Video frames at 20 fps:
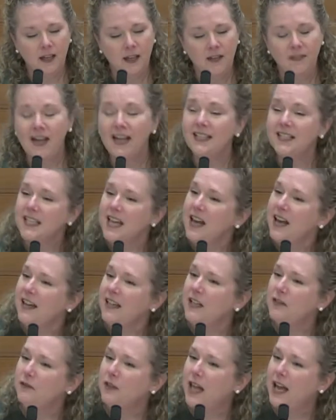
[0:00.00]
That's kind
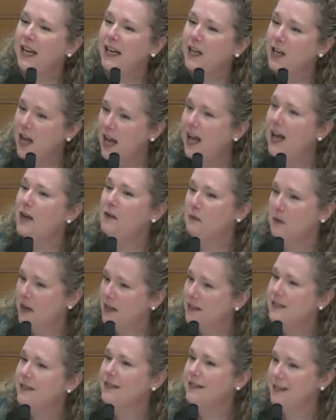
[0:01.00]
of like
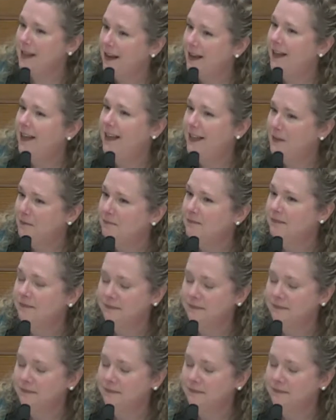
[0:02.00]
kairos time.